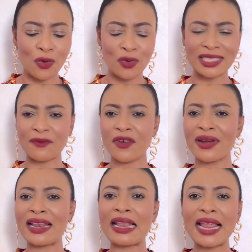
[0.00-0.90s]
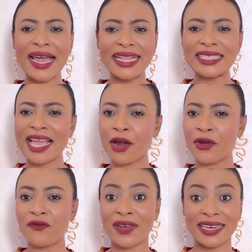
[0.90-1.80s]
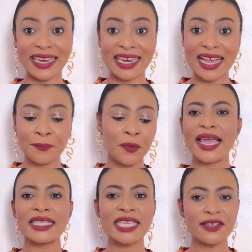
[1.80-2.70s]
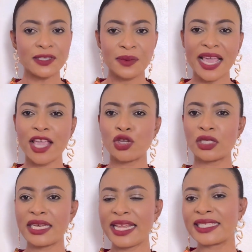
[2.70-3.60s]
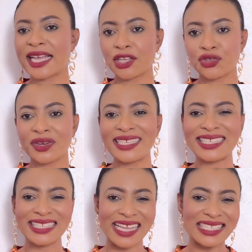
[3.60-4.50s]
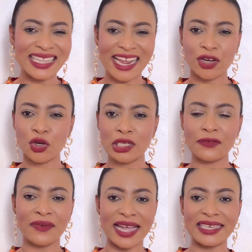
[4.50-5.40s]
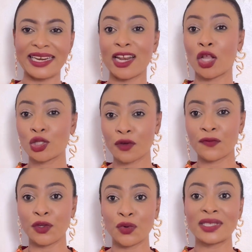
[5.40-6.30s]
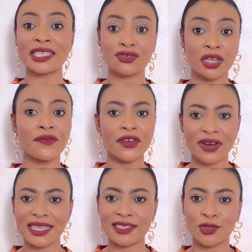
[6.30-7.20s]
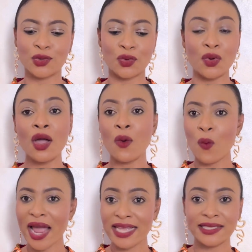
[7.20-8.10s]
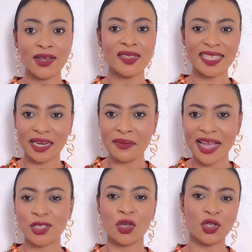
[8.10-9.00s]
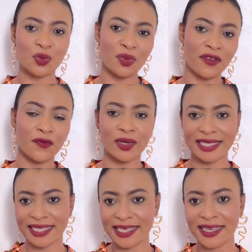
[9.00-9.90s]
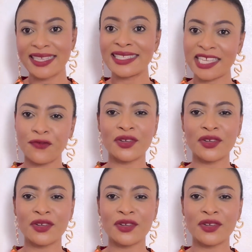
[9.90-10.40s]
some very light, airy vanilla. It gives me a unique tangerine scent that I do not find in a lot of, citric fragrances. So YSL Cinema is going to be for T for